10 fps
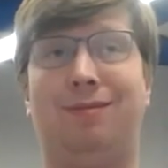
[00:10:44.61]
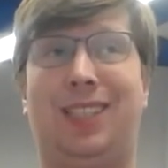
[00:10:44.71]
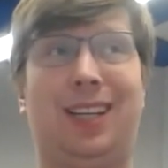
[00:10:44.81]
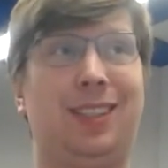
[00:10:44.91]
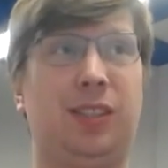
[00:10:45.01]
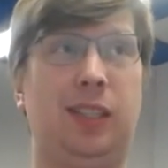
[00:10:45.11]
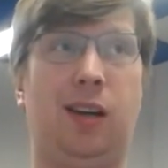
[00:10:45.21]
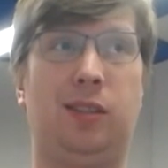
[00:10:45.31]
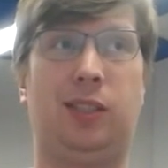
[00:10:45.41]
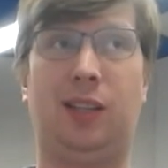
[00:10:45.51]
Technically
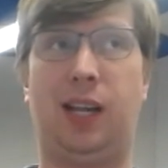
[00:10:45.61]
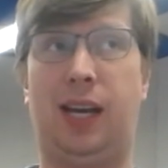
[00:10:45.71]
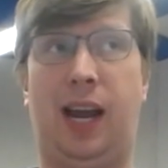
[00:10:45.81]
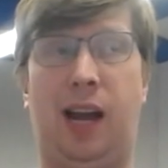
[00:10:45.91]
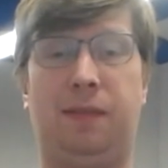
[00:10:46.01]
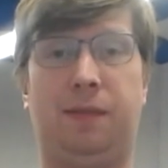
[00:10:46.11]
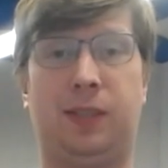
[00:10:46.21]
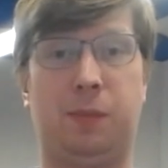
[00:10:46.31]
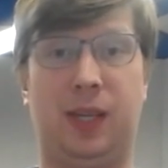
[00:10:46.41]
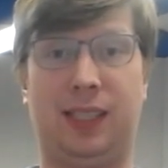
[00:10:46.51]
not until I have
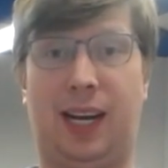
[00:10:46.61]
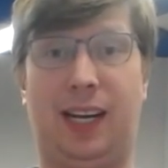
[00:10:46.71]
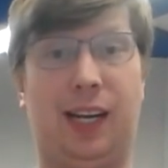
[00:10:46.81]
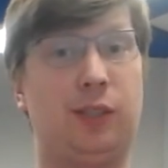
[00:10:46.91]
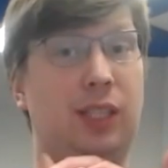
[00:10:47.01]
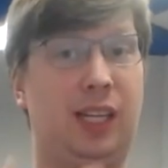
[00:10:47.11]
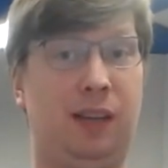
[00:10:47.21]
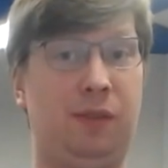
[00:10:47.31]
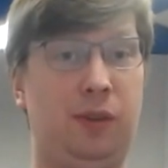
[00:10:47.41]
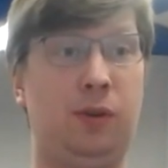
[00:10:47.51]
something that I can actually
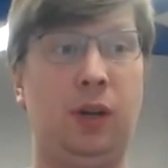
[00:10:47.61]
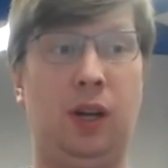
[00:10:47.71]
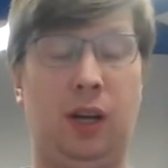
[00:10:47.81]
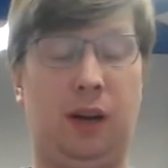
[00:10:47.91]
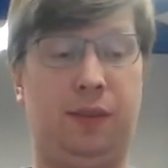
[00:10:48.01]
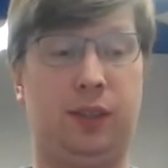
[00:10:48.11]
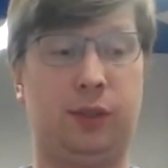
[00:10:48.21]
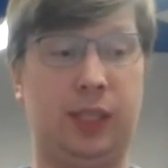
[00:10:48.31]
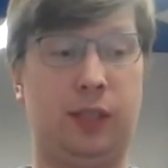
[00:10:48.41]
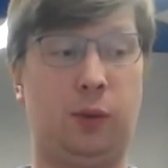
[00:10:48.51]
give you
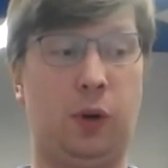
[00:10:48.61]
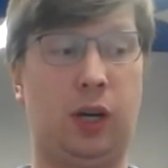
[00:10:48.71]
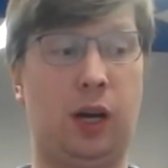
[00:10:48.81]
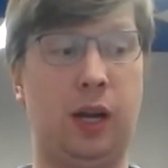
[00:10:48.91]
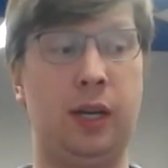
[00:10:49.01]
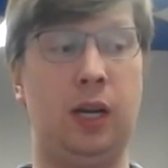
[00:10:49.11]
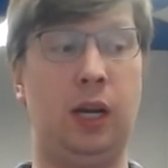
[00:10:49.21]
officially to work on.